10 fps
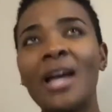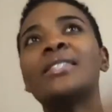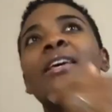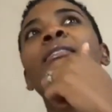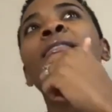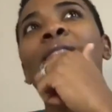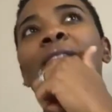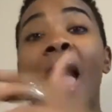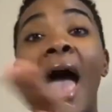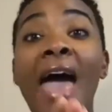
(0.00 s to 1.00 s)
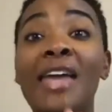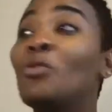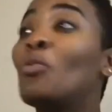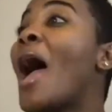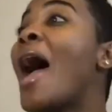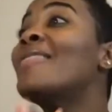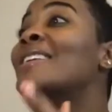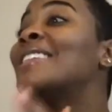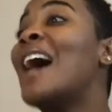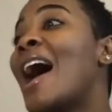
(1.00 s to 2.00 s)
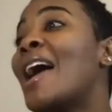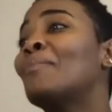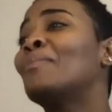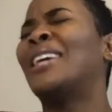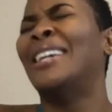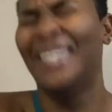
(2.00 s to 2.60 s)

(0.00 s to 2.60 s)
I say, and at the times